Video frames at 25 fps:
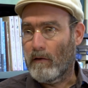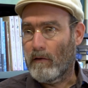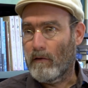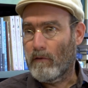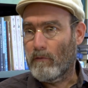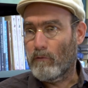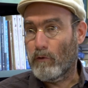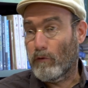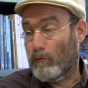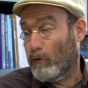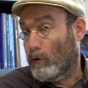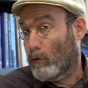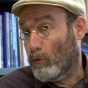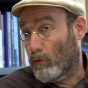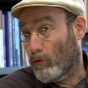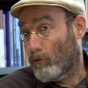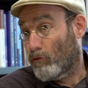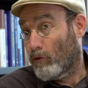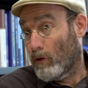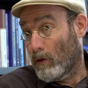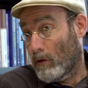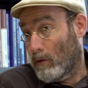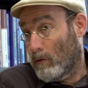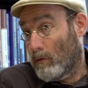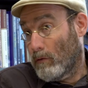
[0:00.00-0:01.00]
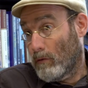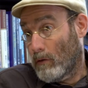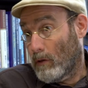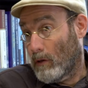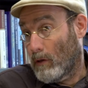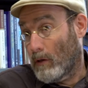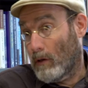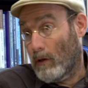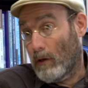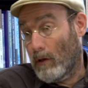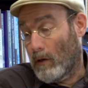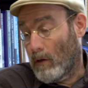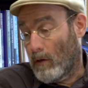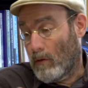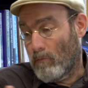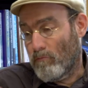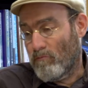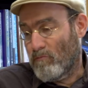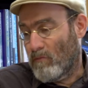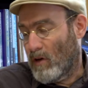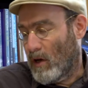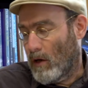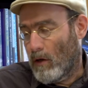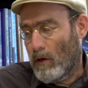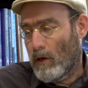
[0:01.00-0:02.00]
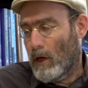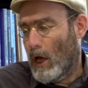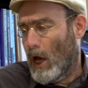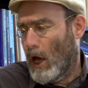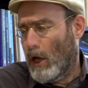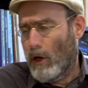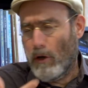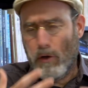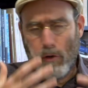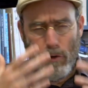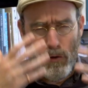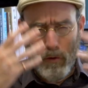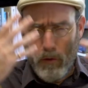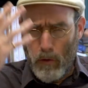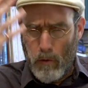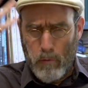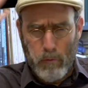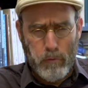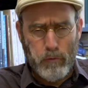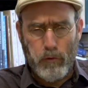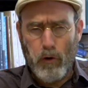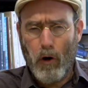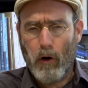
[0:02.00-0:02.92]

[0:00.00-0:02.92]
revolution and